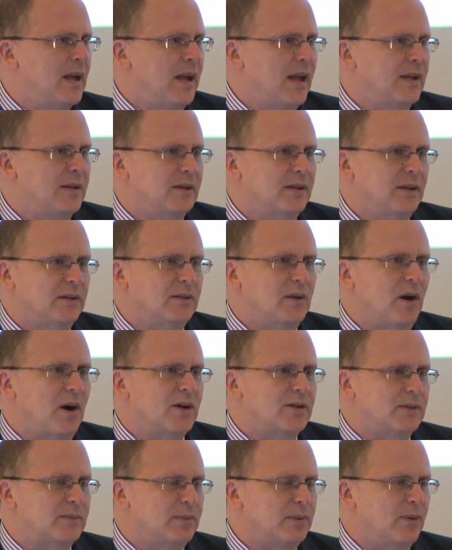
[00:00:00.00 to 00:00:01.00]
and the
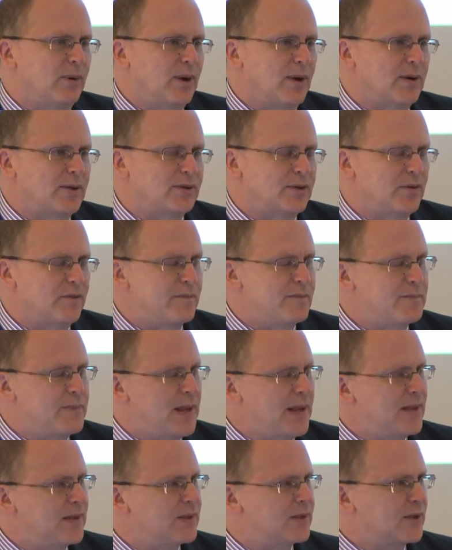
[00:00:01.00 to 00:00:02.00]
large employers who've
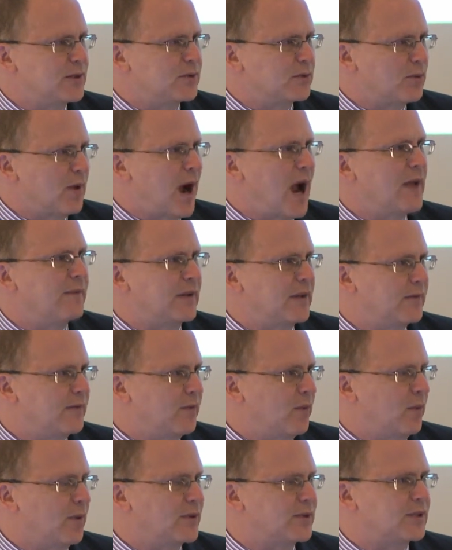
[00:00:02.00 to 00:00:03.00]
been the driving
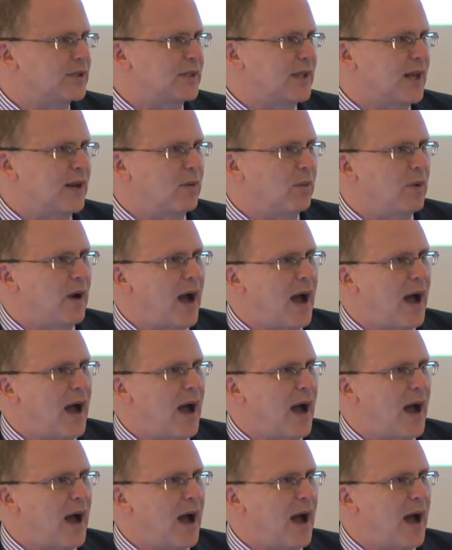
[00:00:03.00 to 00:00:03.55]
force to get